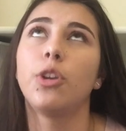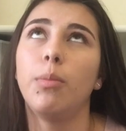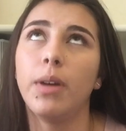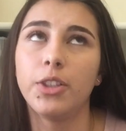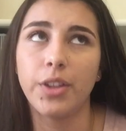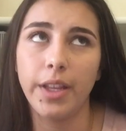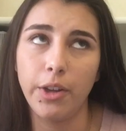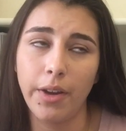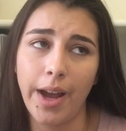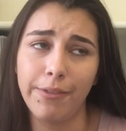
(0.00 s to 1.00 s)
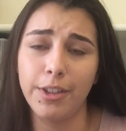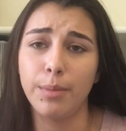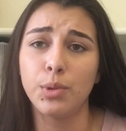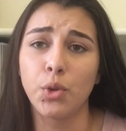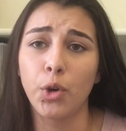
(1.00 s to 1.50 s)
so much that you have to
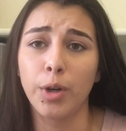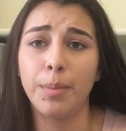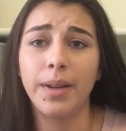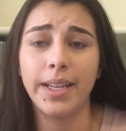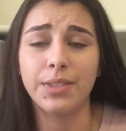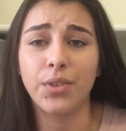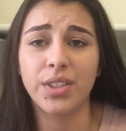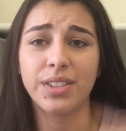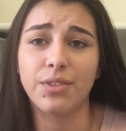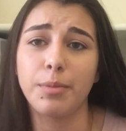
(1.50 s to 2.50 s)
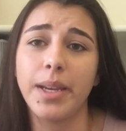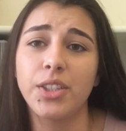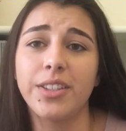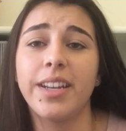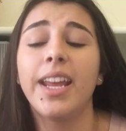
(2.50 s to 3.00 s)
absorb as far as
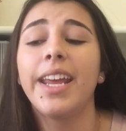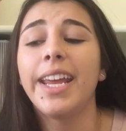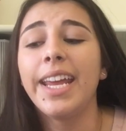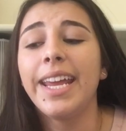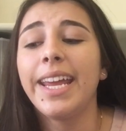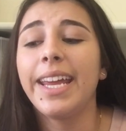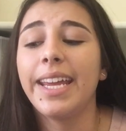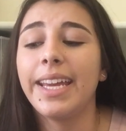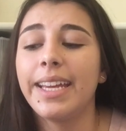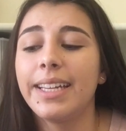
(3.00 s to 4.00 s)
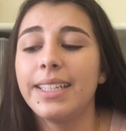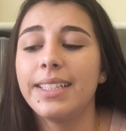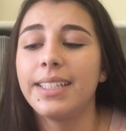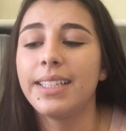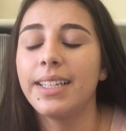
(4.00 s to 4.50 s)
information
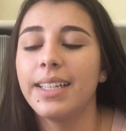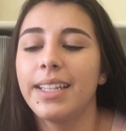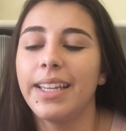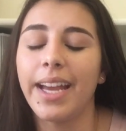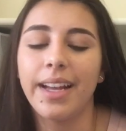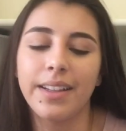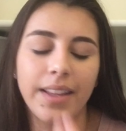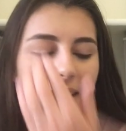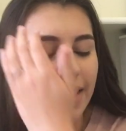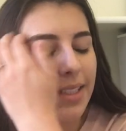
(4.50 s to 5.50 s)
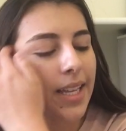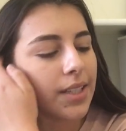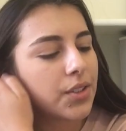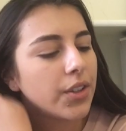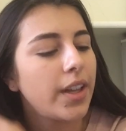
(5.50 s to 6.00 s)
and yeah, like the
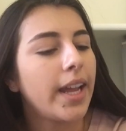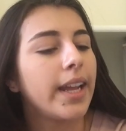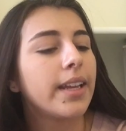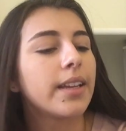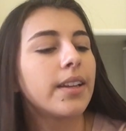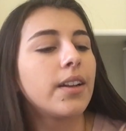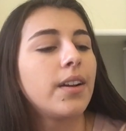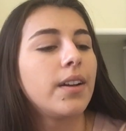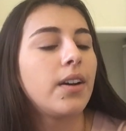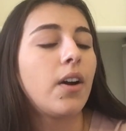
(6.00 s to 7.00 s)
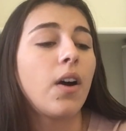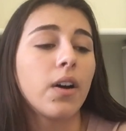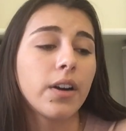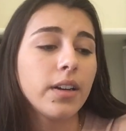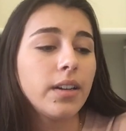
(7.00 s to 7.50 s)
tests are like
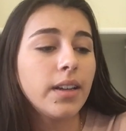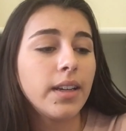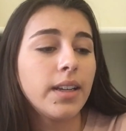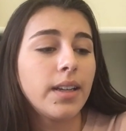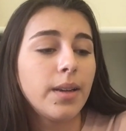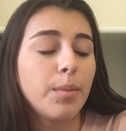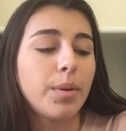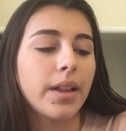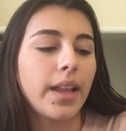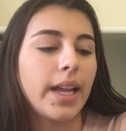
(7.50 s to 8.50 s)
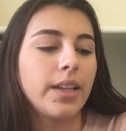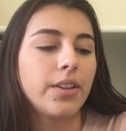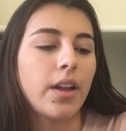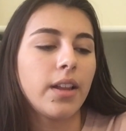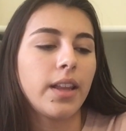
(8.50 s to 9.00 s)
hard, but like
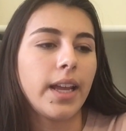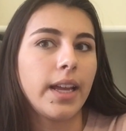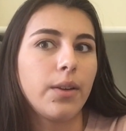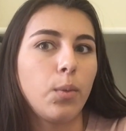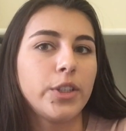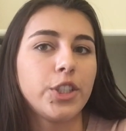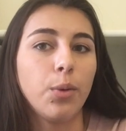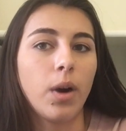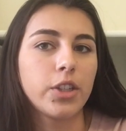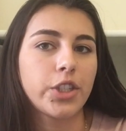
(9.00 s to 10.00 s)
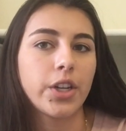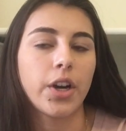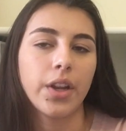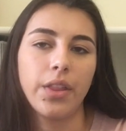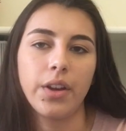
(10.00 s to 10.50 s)
not like wishy-washy
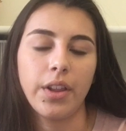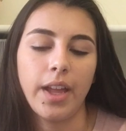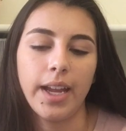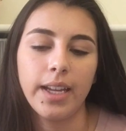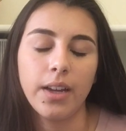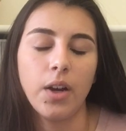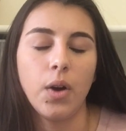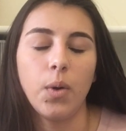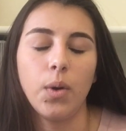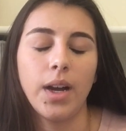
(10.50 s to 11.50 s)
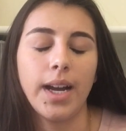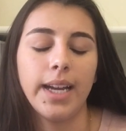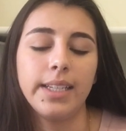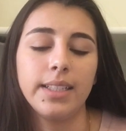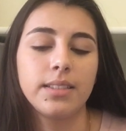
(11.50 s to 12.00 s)
hard. They're like, oh,
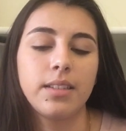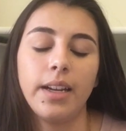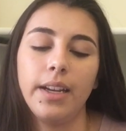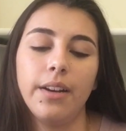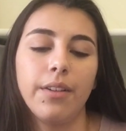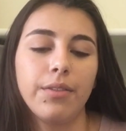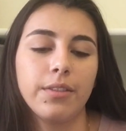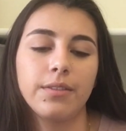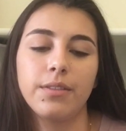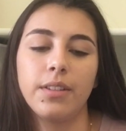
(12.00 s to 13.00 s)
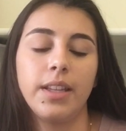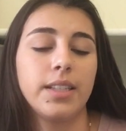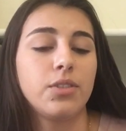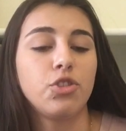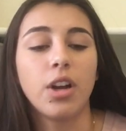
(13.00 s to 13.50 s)
I didn't study enough
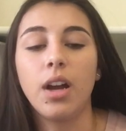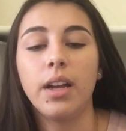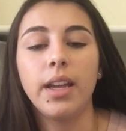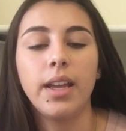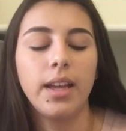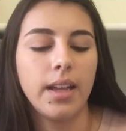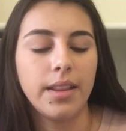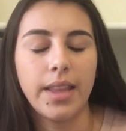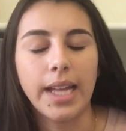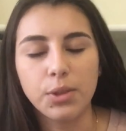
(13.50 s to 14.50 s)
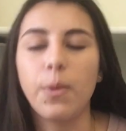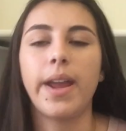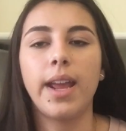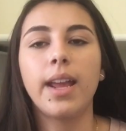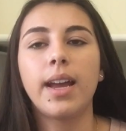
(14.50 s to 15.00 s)
this drug. That's
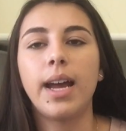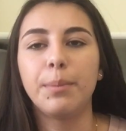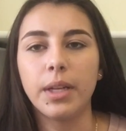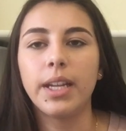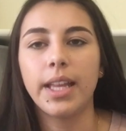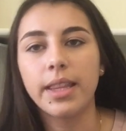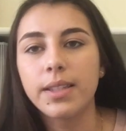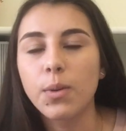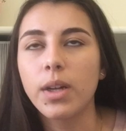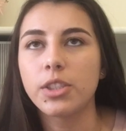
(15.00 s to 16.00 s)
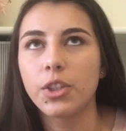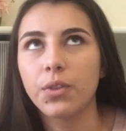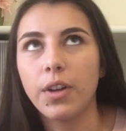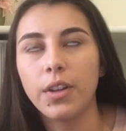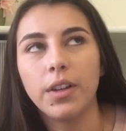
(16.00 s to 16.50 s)
why I'm gonna get this question
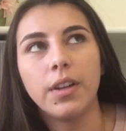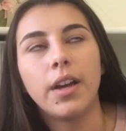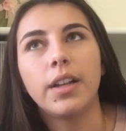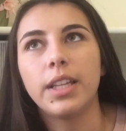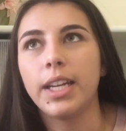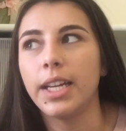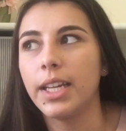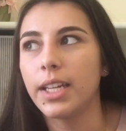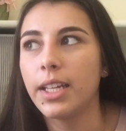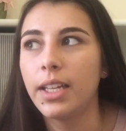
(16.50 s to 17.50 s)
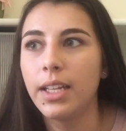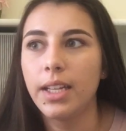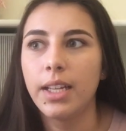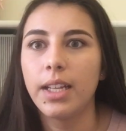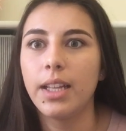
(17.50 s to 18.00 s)
wrong. Not like
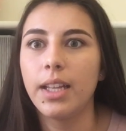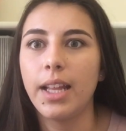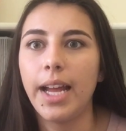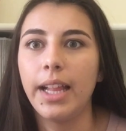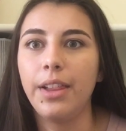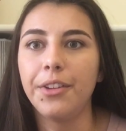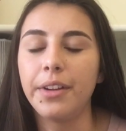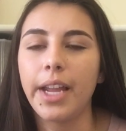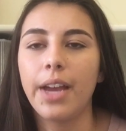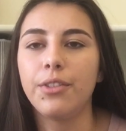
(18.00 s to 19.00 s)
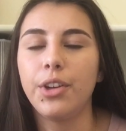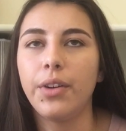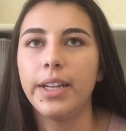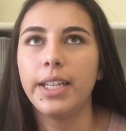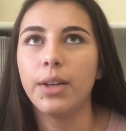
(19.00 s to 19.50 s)
I literally have no
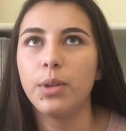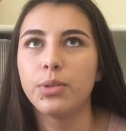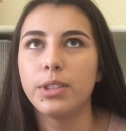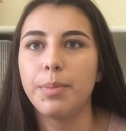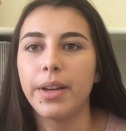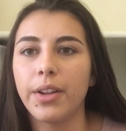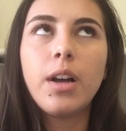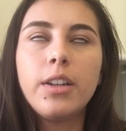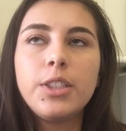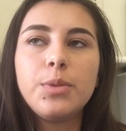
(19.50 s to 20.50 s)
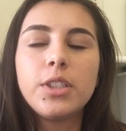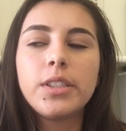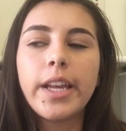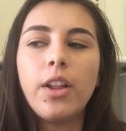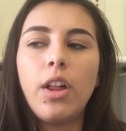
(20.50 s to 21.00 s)
idea which one's better. Oncology was
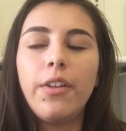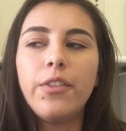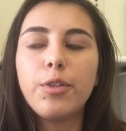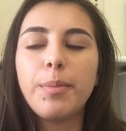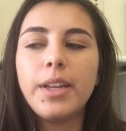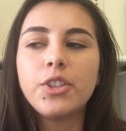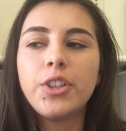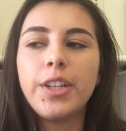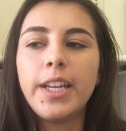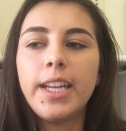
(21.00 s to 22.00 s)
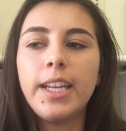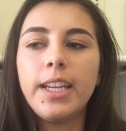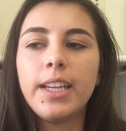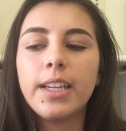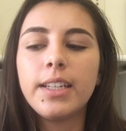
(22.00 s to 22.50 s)
just like a lot of information
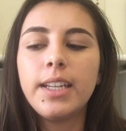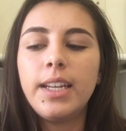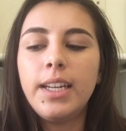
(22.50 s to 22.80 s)
and